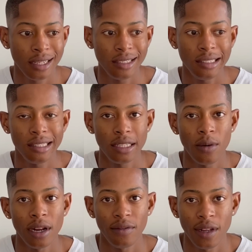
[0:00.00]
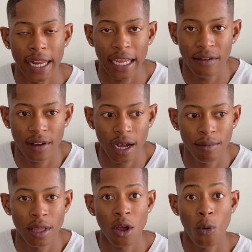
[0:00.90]
Till this day, when I feel like giving
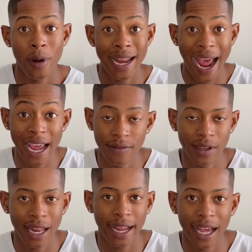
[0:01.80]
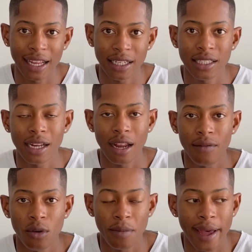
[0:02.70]
up, when I feel like I reached a
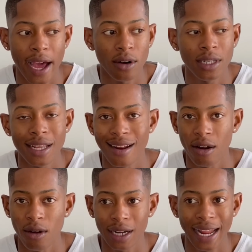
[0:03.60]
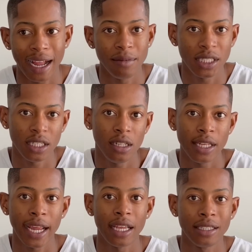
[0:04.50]
level whereby I don't need a lot, I'm chilled,
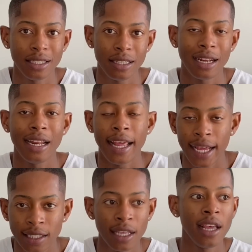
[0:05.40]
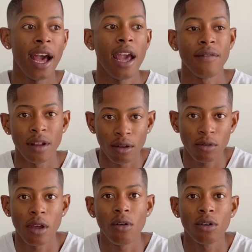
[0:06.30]
I can just relax, I have a lot
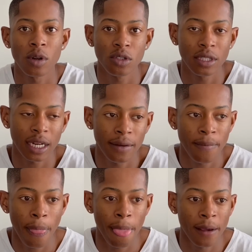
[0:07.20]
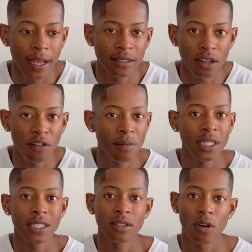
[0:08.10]
going on 1 2 3, instead of me
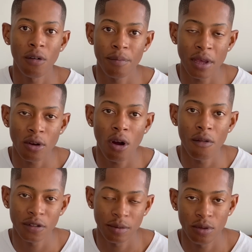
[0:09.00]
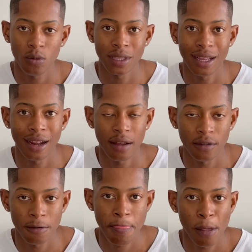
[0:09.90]
just being comfortable with that
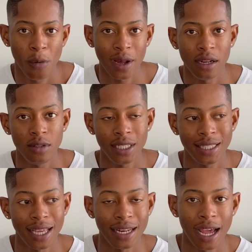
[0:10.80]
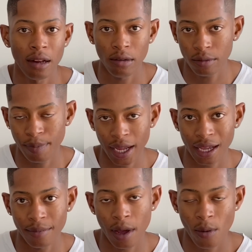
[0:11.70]
level, what I do is that I look back
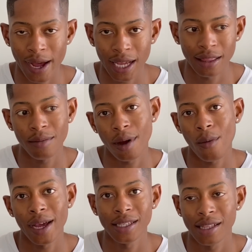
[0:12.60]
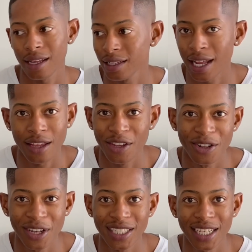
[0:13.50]
at my why, and then my why is like, nah, you're
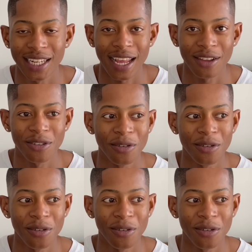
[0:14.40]
not yet like,